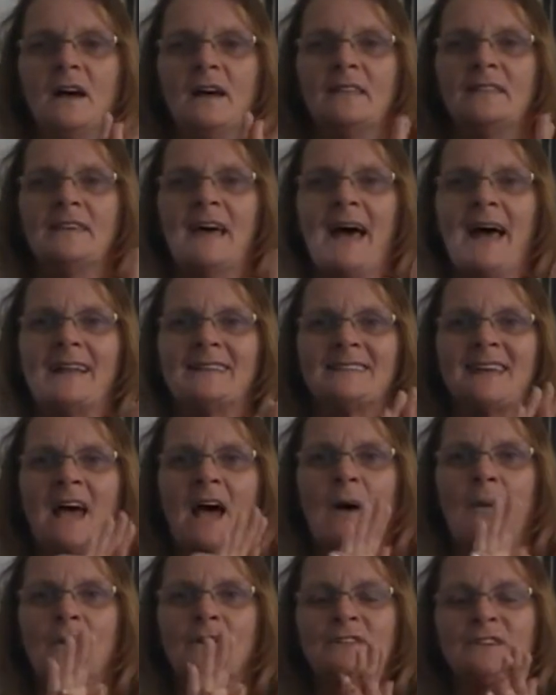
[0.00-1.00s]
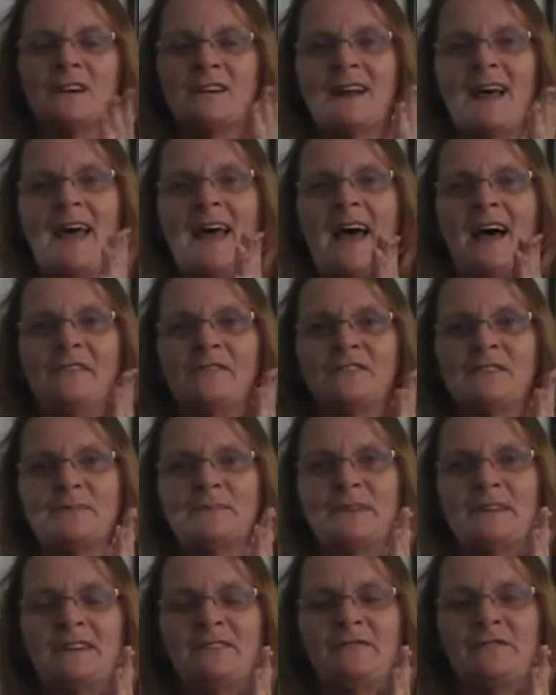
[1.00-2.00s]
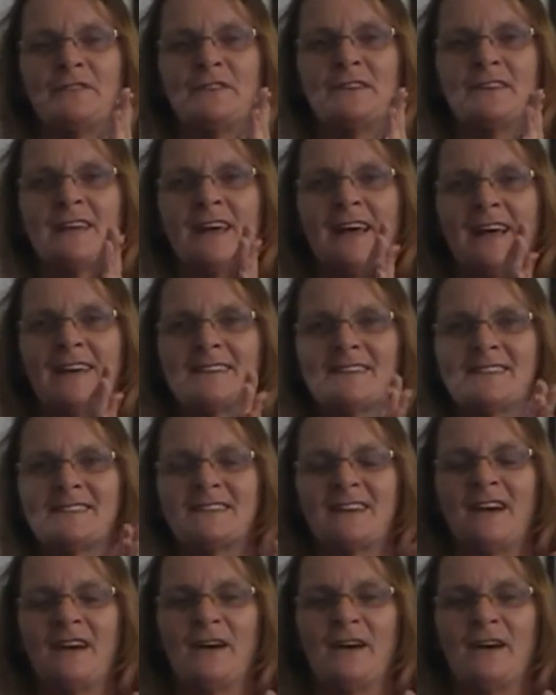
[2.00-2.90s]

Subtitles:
that's how it's going to have to be for the next,